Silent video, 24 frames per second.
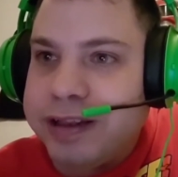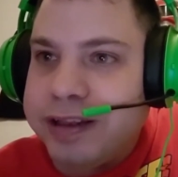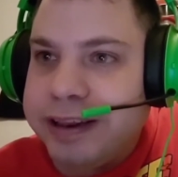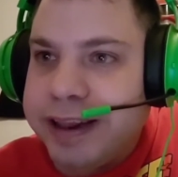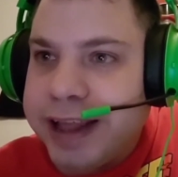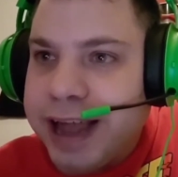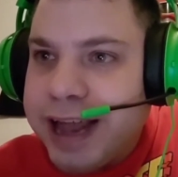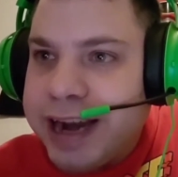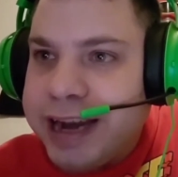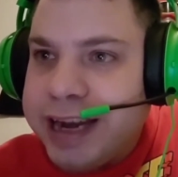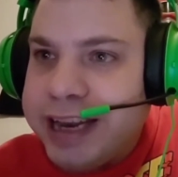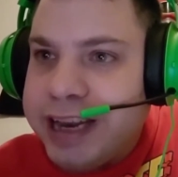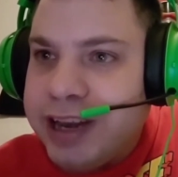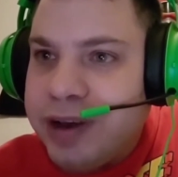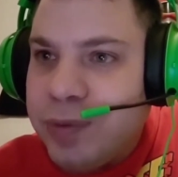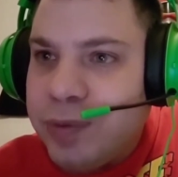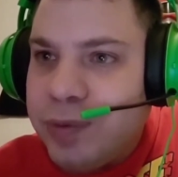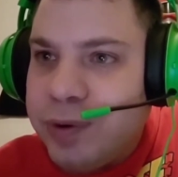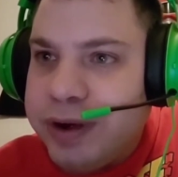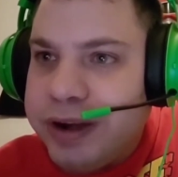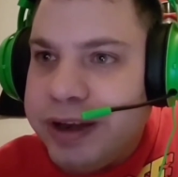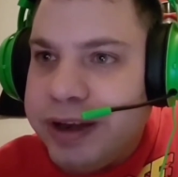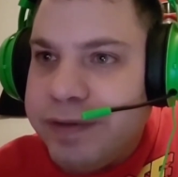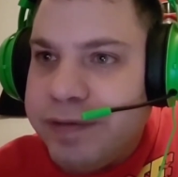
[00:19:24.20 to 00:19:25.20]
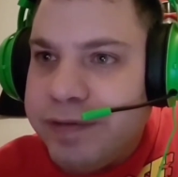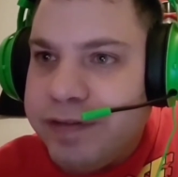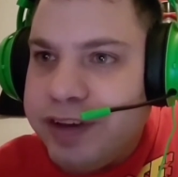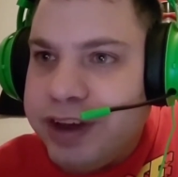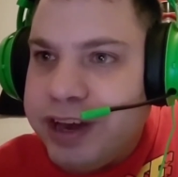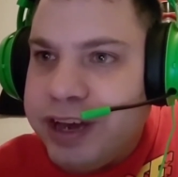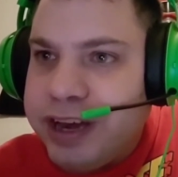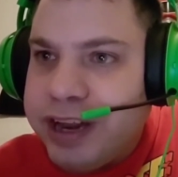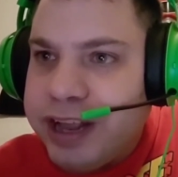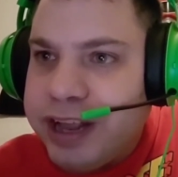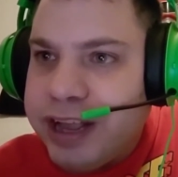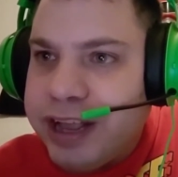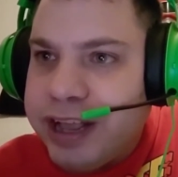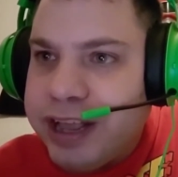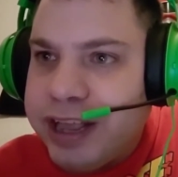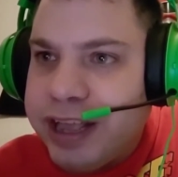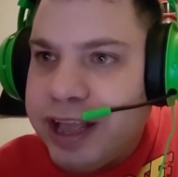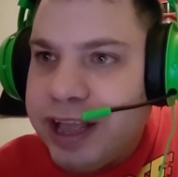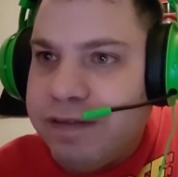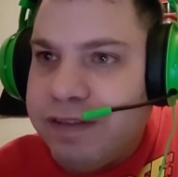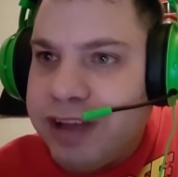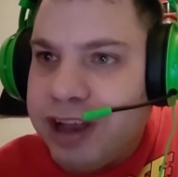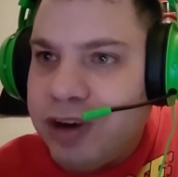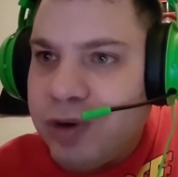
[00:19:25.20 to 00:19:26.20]
that he would defeat
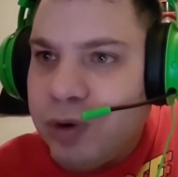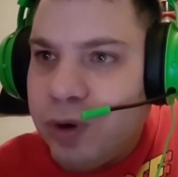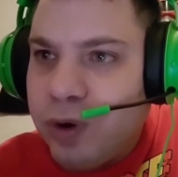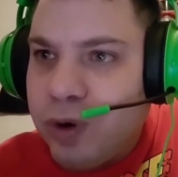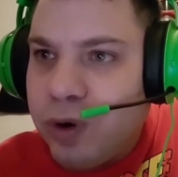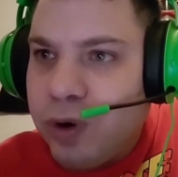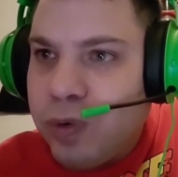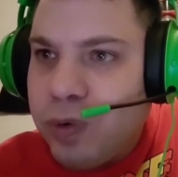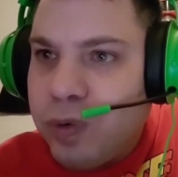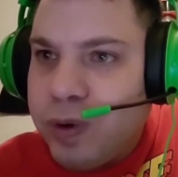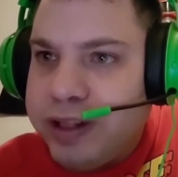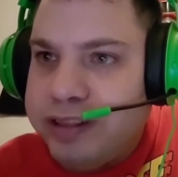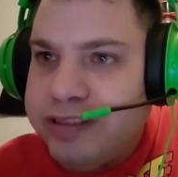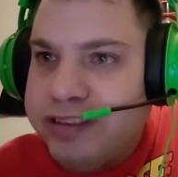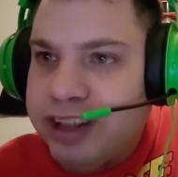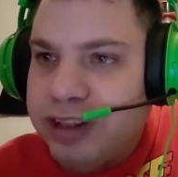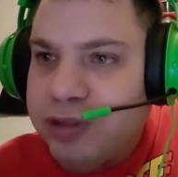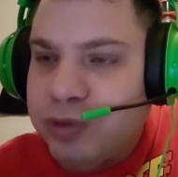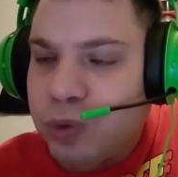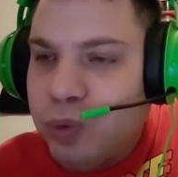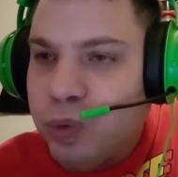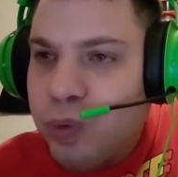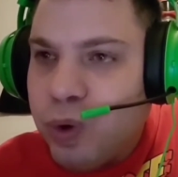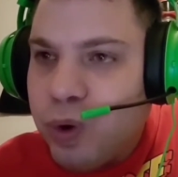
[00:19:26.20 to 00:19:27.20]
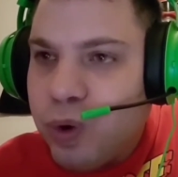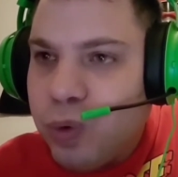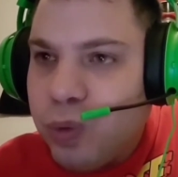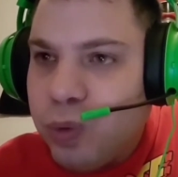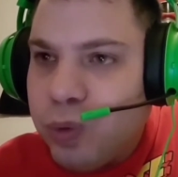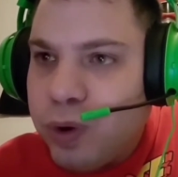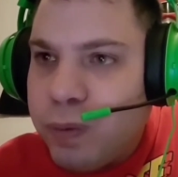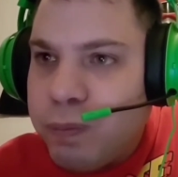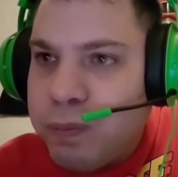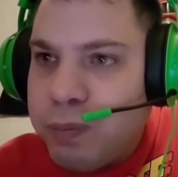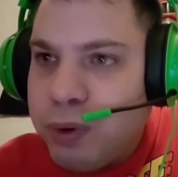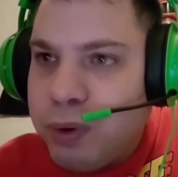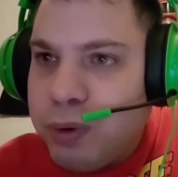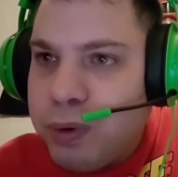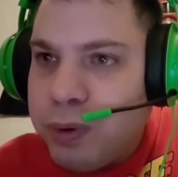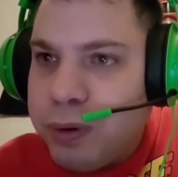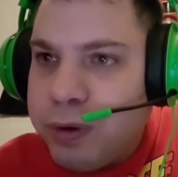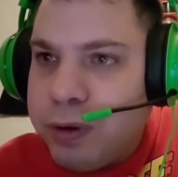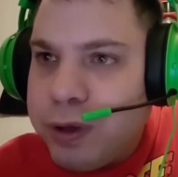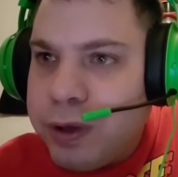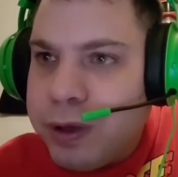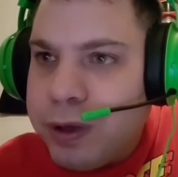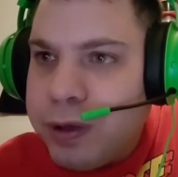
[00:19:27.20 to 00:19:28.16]
Kevin Owens at the Royal Rumble.